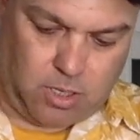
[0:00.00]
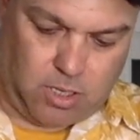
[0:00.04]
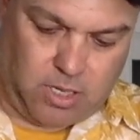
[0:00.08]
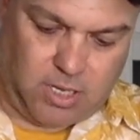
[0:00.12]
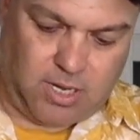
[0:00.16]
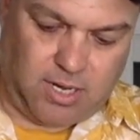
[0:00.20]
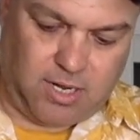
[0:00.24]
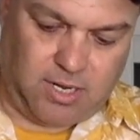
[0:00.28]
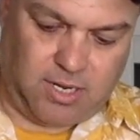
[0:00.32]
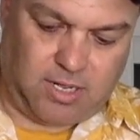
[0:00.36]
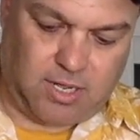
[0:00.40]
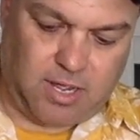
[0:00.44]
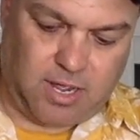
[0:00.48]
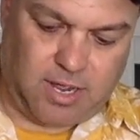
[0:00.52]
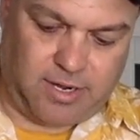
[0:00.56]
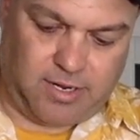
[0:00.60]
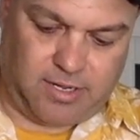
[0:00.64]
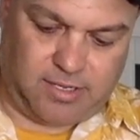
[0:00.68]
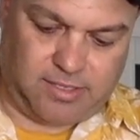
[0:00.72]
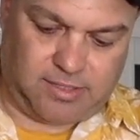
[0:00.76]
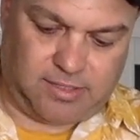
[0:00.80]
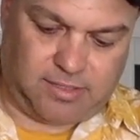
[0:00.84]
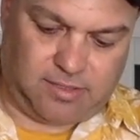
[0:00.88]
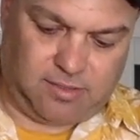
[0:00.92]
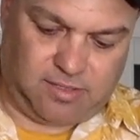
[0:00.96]
Any kind
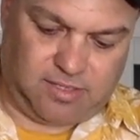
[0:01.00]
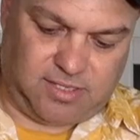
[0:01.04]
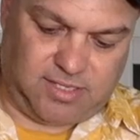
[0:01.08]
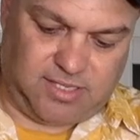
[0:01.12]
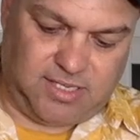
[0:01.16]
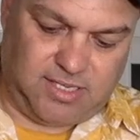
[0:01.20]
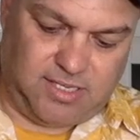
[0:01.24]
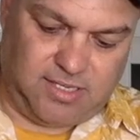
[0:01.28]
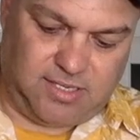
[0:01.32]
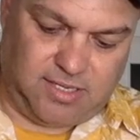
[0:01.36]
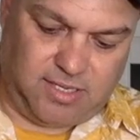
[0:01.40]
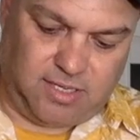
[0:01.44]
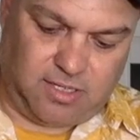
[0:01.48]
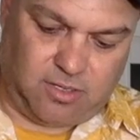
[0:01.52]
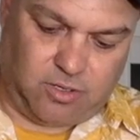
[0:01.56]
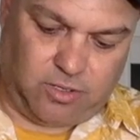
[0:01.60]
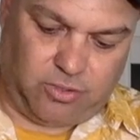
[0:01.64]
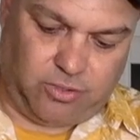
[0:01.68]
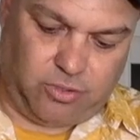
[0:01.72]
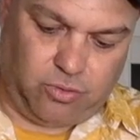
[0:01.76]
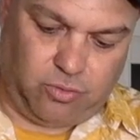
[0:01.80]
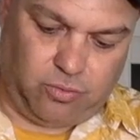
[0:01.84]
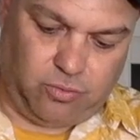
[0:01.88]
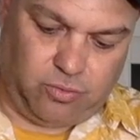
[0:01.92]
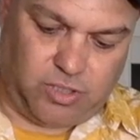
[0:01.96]
of seasoning will
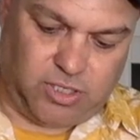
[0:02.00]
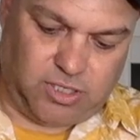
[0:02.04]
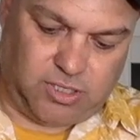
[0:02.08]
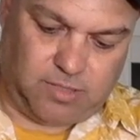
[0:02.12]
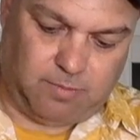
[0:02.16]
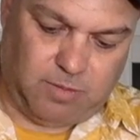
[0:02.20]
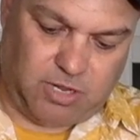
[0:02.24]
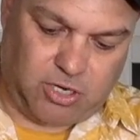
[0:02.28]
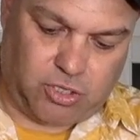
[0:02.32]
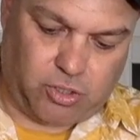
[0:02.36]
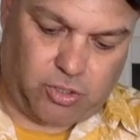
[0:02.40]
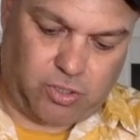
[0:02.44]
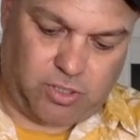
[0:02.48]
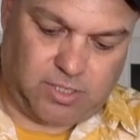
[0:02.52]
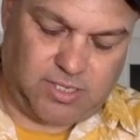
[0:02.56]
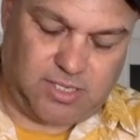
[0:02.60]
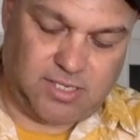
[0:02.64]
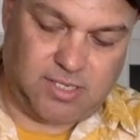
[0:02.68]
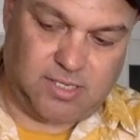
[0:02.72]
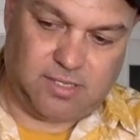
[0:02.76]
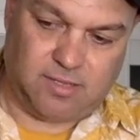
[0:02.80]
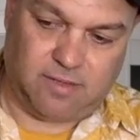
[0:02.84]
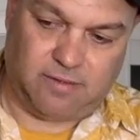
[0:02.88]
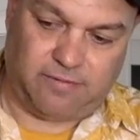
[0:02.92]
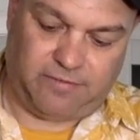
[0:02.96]
do. Just make sure you
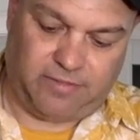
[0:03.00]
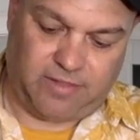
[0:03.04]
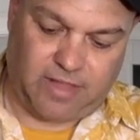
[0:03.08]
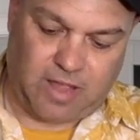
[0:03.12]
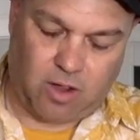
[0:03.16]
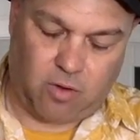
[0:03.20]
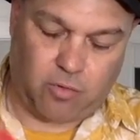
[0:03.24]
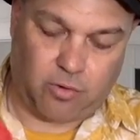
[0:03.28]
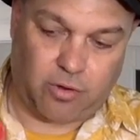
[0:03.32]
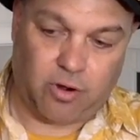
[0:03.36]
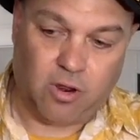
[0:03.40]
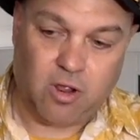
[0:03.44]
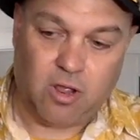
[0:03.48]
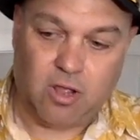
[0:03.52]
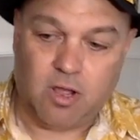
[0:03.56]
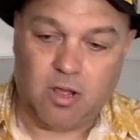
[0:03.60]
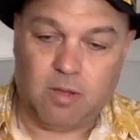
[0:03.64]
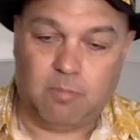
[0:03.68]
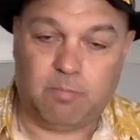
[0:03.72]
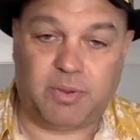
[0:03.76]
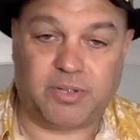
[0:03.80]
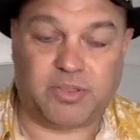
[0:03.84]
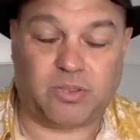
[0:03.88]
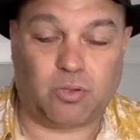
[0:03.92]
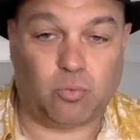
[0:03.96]
season the flour.
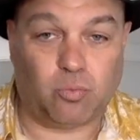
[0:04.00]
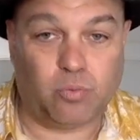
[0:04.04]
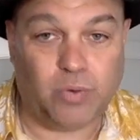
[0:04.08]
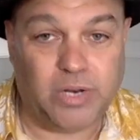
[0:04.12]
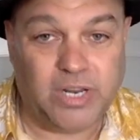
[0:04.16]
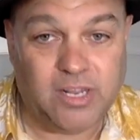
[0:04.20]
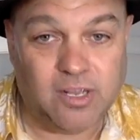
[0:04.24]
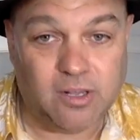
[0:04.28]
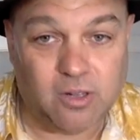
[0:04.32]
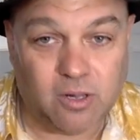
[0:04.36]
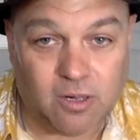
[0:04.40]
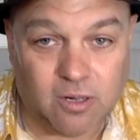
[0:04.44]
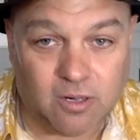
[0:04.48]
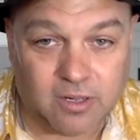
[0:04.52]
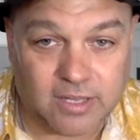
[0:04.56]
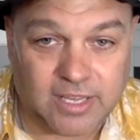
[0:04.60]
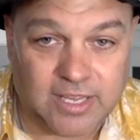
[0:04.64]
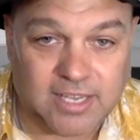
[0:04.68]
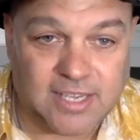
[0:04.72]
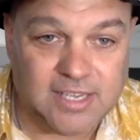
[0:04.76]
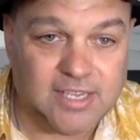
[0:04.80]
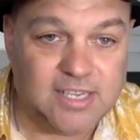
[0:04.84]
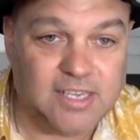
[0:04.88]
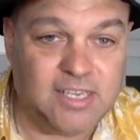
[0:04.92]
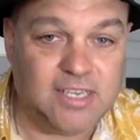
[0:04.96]
But the real
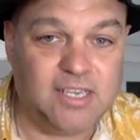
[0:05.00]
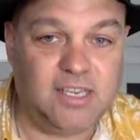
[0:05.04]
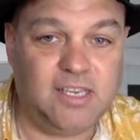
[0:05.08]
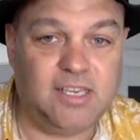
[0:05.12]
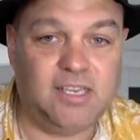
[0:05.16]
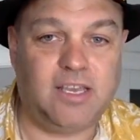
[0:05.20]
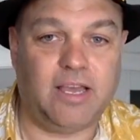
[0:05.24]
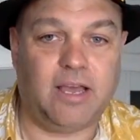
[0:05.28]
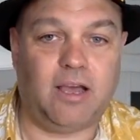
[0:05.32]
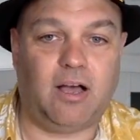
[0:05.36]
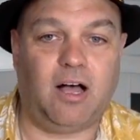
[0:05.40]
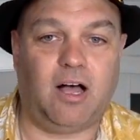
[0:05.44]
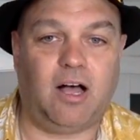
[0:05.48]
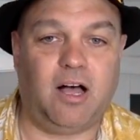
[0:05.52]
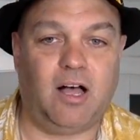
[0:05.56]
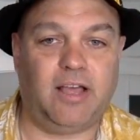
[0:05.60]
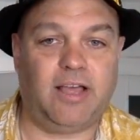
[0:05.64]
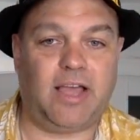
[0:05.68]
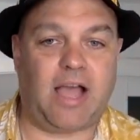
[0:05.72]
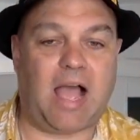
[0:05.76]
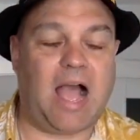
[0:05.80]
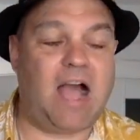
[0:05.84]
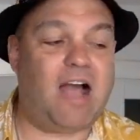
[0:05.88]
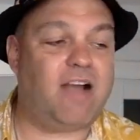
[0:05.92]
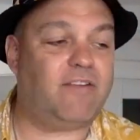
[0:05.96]
key,
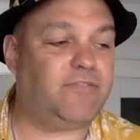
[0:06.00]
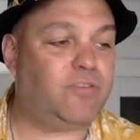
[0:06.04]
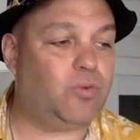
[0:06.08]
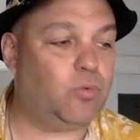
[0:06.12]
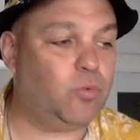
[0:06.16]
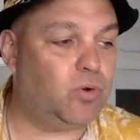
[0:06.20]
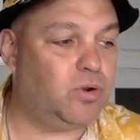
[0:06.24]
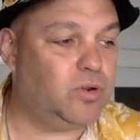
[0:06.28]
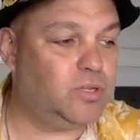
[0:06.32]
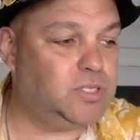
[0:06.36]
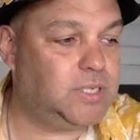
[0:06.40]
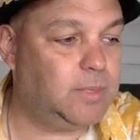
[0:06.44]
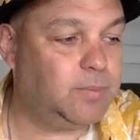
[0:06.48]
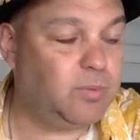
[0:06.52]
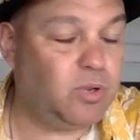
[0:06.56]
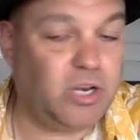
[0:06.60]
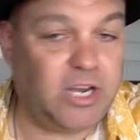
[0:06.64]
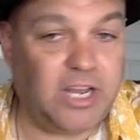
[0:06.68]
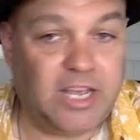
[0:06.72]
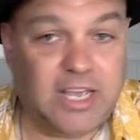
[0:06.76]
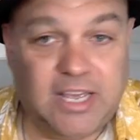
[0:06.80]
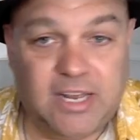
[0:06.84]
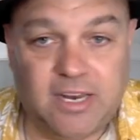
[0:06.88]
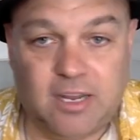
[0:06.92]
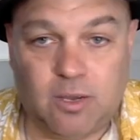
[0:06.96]
afterwards, I'm going
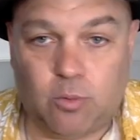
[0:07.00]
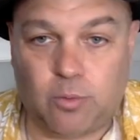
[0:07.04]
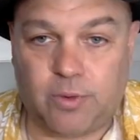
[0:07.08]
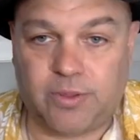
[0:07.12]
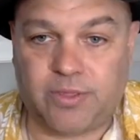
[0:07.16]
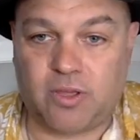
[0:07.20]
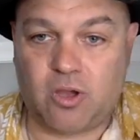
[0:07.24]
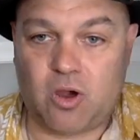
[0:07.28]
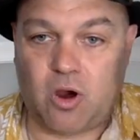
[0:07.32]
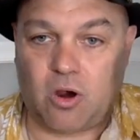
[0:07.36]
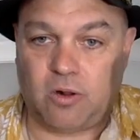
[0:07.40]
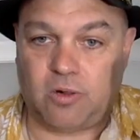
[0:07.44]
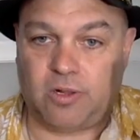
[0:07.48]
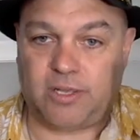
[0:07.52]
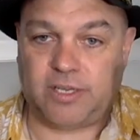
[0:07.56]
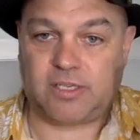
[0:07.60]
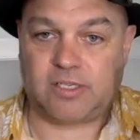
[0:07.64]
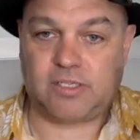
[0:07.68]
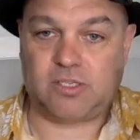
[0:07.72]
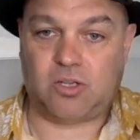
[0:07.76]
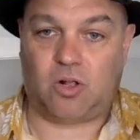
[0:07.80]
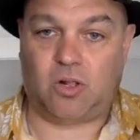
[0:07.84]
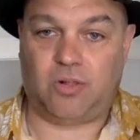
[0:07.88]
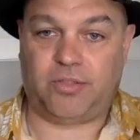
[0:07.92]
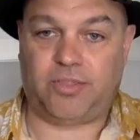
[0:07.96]
to hit it with garlic
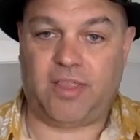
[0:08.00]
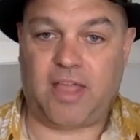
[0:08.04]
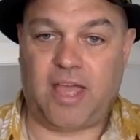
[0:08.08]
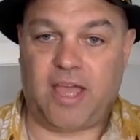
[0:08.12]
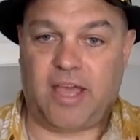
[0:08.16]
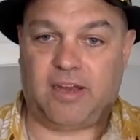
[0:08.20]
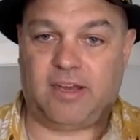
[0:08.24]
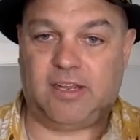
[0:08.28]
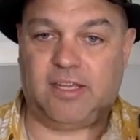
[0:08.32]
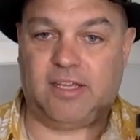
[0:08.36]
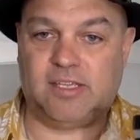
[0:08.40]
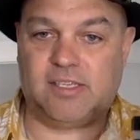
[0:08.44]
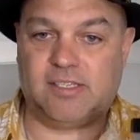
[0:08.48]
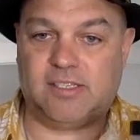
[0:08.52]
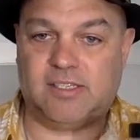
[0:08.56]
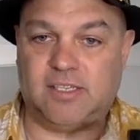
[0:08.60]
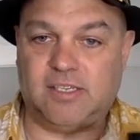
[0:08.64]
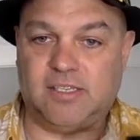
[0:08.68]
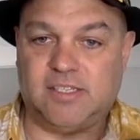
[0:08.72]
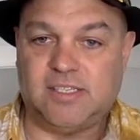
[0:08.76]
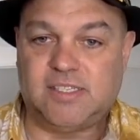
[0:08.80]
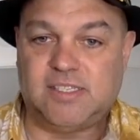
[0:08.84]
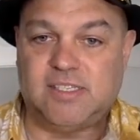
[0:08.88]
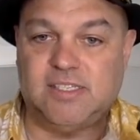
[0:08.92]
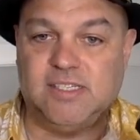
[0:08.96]
salt. That is
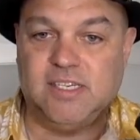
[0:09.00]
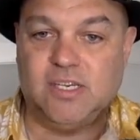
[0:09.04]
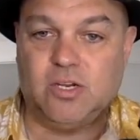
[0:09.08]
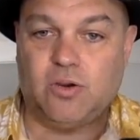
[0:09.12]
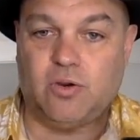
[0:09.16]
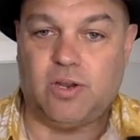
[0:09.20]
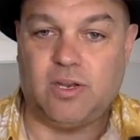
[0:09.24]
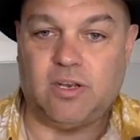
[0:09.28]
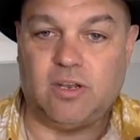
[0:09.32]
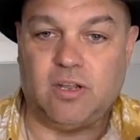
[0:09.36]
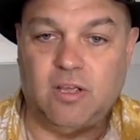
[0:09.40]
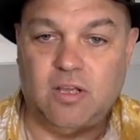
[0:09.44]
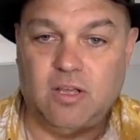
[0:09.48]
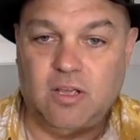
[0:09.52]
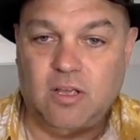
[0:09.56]
the secret.